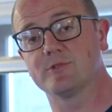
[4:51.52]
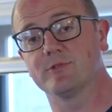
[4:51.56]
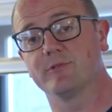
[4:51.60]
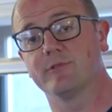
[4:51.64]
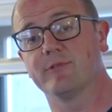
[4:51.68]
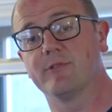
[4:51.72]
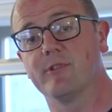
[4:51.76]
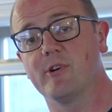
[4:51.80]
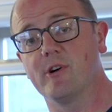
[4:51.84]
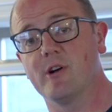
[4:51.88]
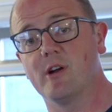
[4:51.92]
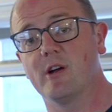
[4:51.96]
so
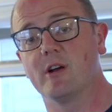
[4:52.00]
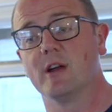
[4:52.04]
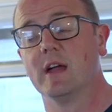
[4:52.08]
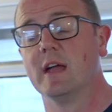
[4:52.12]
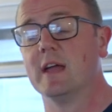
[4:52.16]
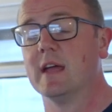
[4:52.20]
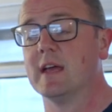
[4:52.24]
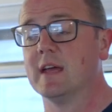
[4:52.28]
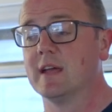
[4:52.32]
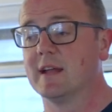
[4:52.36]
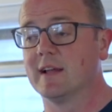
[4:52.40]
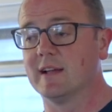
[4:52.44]
far,
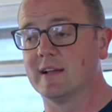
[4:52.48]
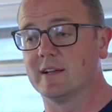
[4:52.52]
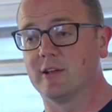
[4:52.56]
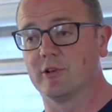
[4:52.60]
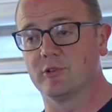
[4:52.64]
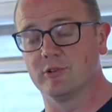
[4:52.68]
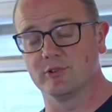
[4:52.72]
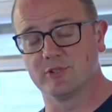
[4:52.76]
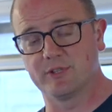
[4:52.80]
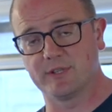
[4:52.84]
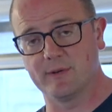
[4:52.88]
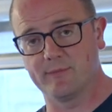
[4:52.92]
he'll
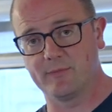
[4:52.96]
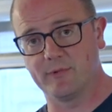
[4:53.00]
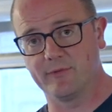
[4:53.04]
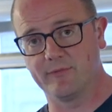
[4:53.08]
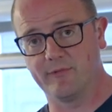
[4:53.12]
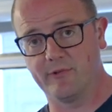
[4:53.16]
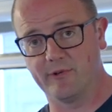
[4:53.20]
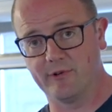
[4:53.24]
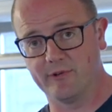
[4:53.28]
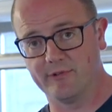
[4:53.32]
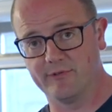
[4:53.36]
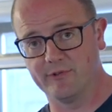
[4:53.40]
cool ship them
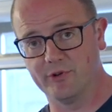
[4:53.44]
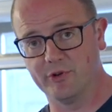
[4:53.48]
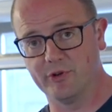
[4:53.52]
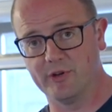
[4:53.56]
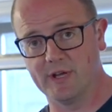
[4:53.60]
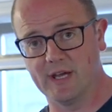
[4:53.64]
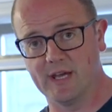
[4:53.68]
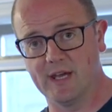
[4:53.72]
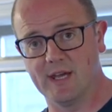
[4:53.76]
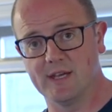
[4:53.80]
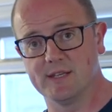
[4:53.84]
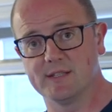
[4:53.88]
for a few
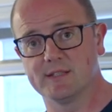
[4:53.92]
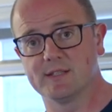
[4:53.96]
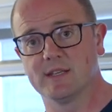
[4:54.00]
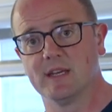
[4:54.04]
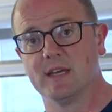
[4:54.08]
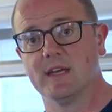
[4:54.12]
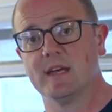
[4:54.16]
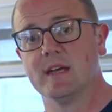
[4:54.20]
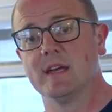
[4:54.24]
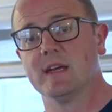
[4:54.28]
days,